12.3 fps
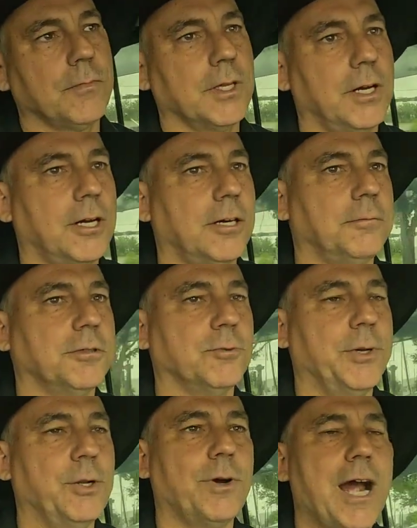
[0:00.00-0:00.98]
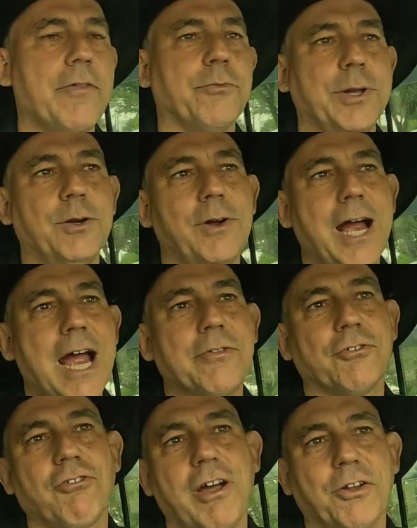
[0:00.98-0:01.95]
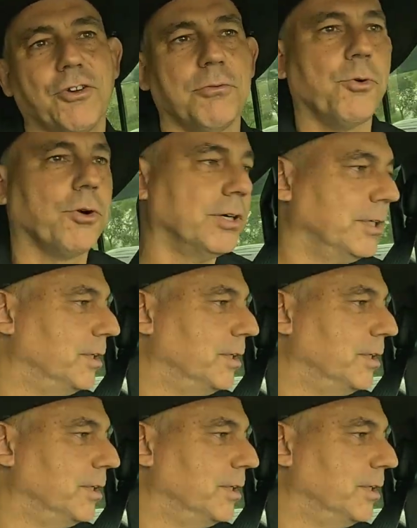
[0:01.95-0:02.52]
Because we don't have the Triangle no more.